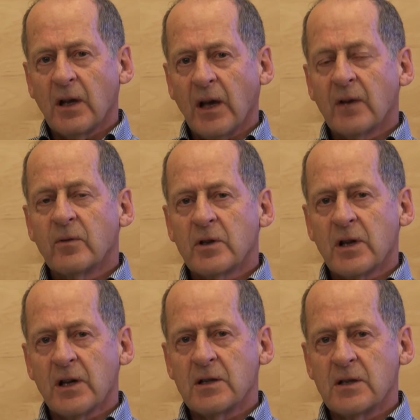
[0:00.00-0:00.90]

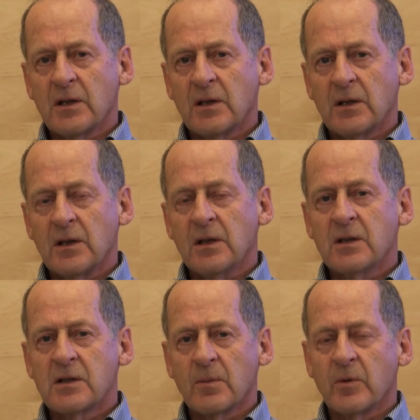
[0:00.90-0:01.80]
advertising
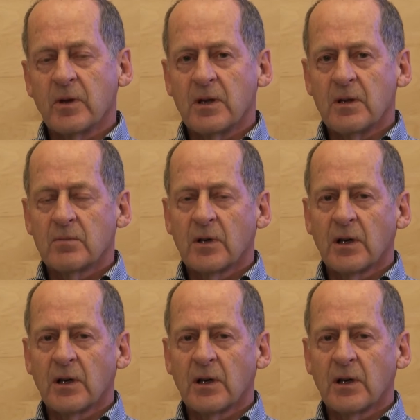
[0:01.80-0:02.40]
in some of the